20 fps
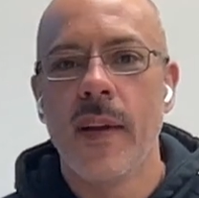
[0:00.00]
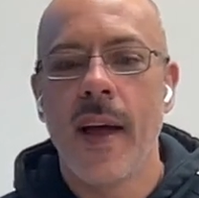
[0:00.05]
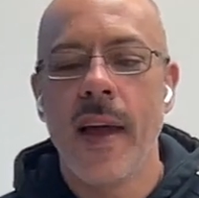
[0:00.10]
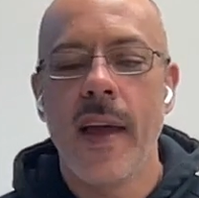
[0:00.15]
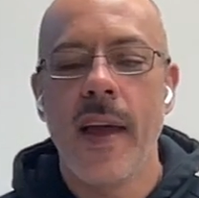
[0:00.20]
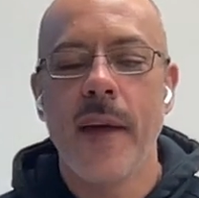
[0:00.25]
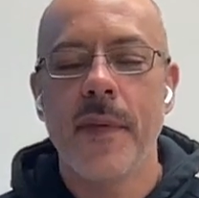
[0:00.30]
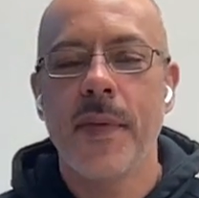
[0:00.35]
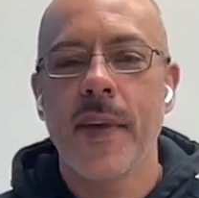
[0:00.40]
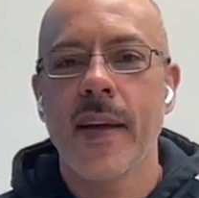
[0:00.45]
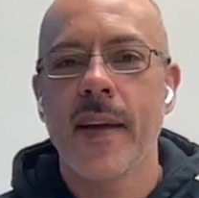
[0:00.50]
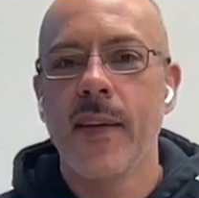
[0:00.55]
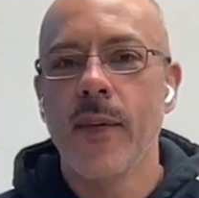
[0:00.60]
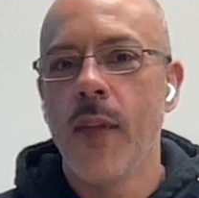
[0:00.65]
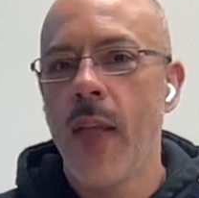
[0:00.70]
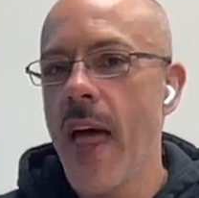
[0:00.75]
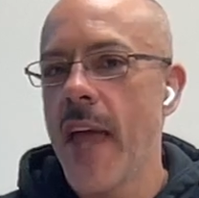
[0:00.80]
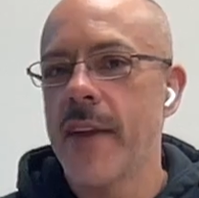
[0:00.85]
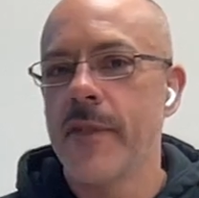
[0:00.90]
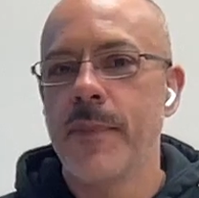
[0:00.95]
I think a
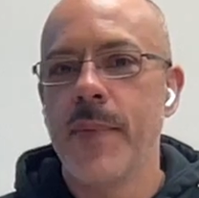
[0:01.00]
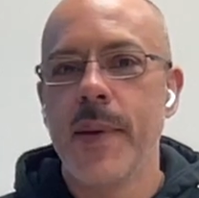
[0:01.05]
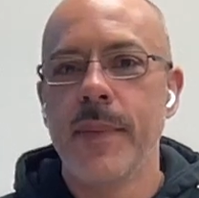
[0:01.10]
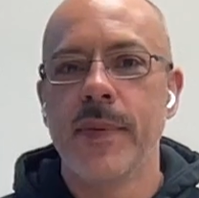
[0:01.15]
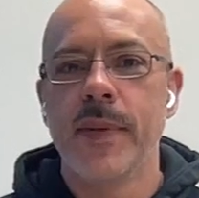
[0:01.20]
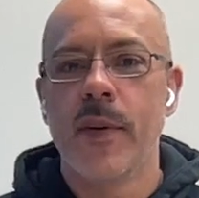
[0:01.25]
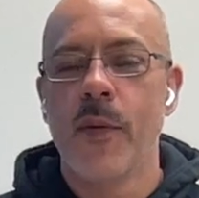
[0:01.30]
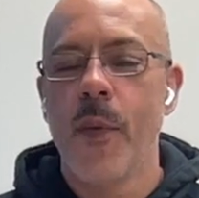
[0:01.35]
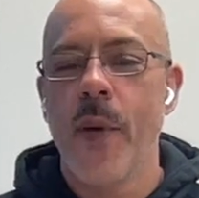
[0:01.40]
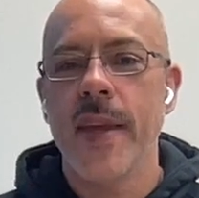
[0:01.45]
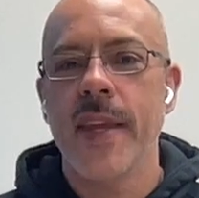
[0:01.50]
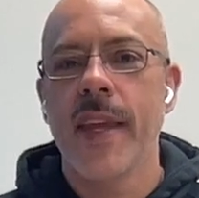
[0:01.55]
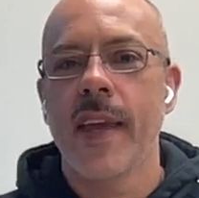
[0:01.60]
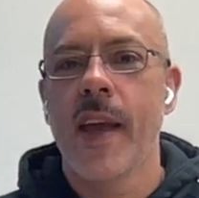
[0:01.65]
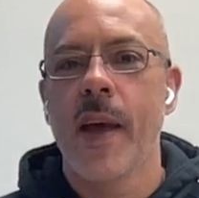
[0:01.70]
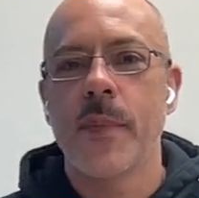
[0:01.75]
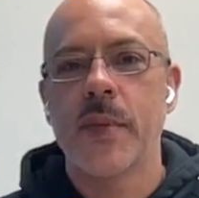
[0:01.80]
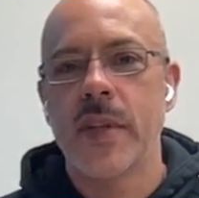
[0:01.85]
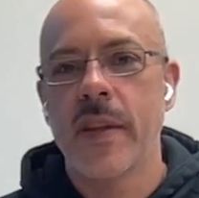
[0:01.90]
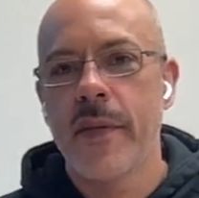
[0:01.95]
lot of people are waking
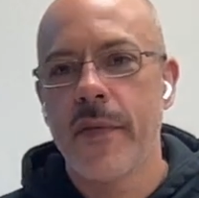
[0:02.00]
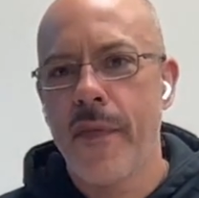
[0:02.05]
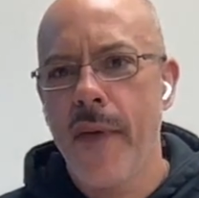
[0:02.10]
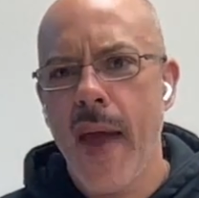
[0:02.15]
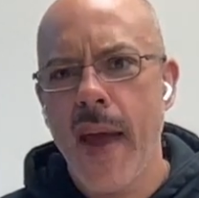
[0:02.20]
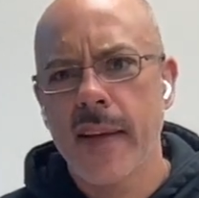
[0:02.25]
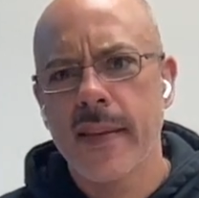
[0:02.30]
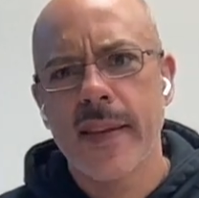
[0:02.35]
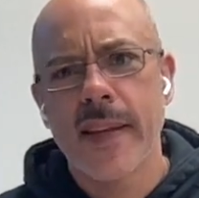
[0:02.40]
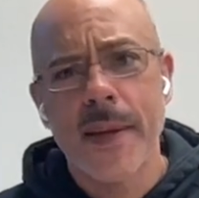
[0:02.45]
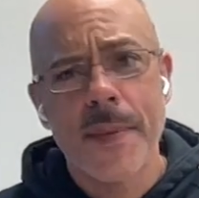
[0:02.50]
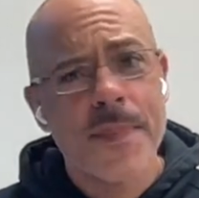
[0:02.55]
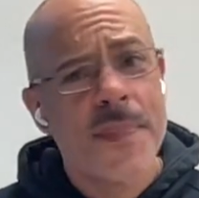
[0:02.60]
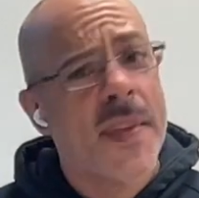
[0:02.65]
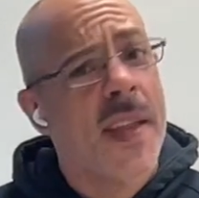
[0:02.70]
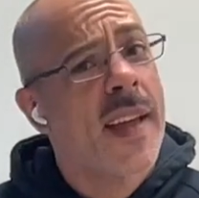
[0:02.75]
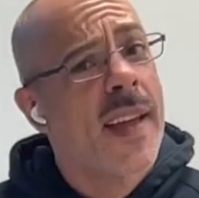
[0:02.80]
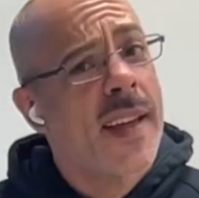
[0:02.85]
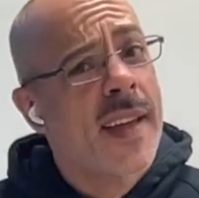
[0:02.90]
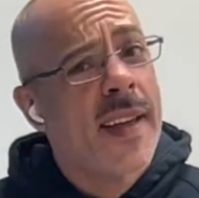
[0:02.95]
up to the fact that
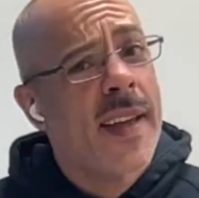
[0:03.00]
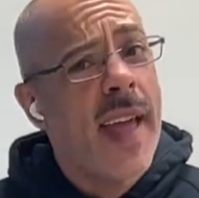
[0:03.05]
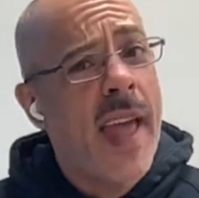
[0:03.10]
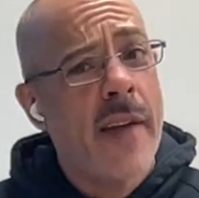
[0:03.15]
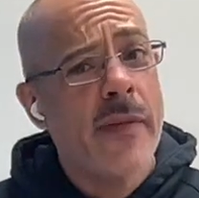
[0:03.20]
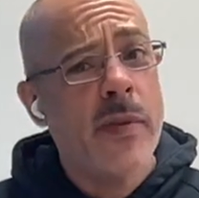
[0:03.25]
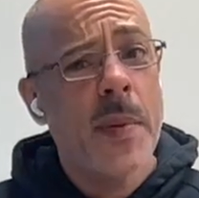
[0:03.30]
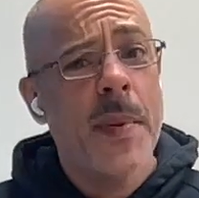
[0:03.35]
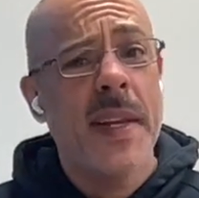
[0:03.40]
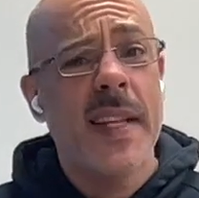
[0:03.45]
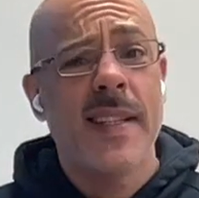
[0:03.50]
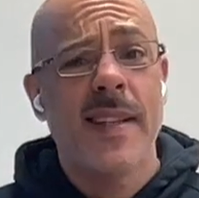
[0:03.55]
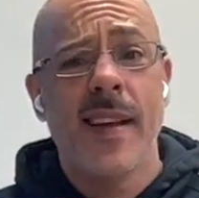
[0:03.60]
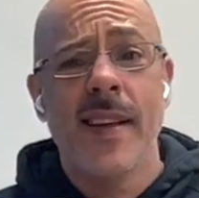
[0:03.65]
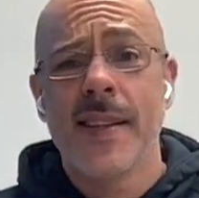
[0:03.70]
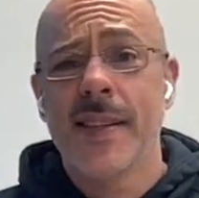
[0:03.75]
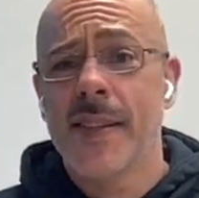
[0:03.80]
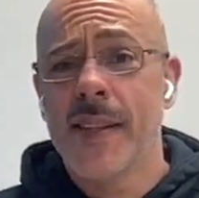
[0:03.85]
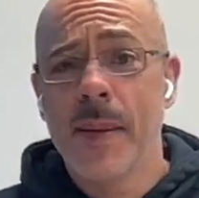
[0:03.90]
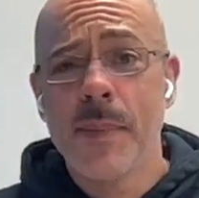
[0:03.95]
everybody's
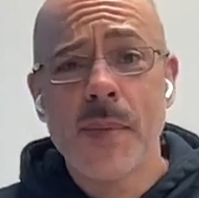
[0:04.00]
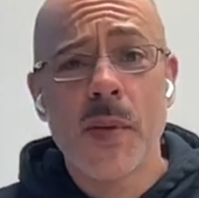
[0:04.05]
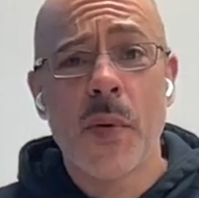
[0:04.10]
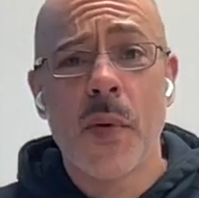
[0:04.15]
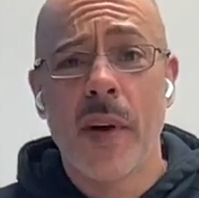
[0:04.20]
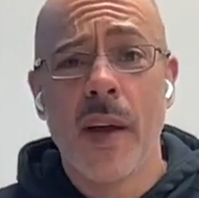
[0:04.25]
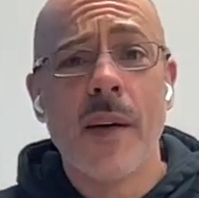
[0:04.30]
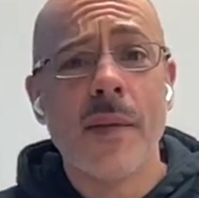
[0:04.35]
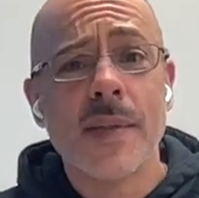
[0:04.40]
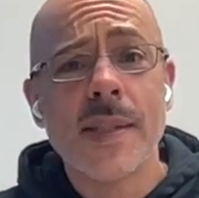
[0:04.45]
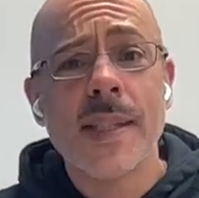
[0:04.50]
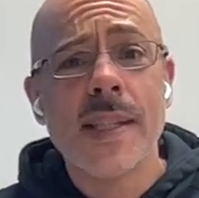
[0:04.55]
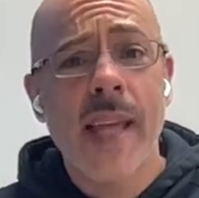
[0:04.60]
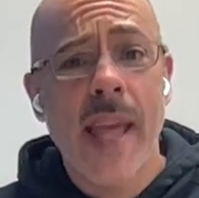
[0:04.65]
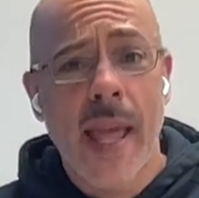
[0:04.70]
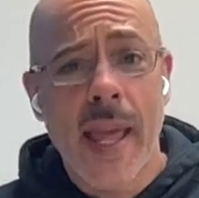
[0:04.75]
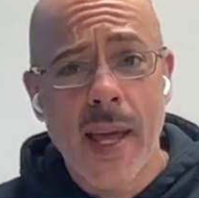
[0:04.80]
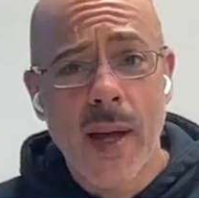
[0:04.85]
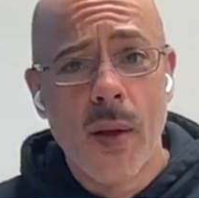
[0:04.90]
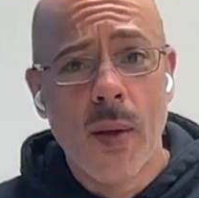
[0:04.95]
on some sort of
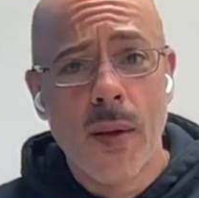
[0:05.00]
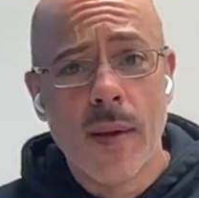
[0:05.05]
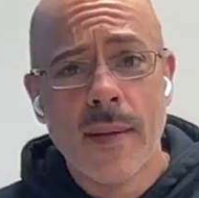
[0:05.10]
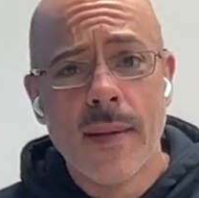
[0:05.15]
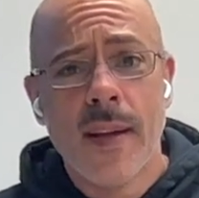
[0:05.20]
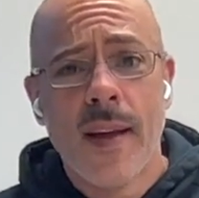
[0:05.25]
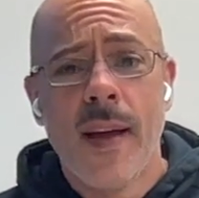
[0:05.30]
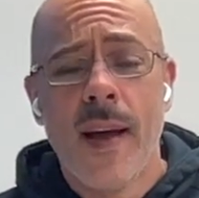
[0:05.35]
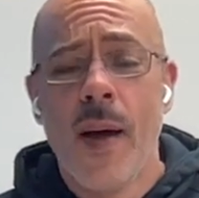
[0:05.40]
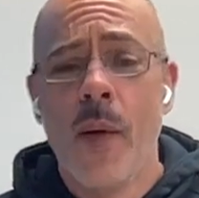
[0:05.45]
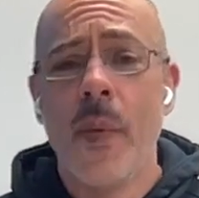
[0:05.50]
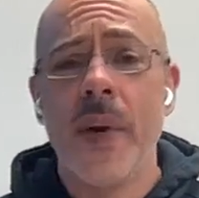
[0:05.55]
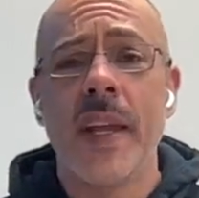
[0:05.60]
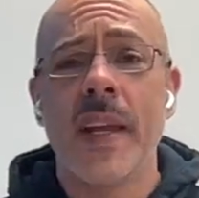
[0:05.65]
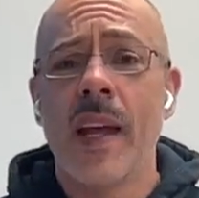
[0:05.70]
scale when it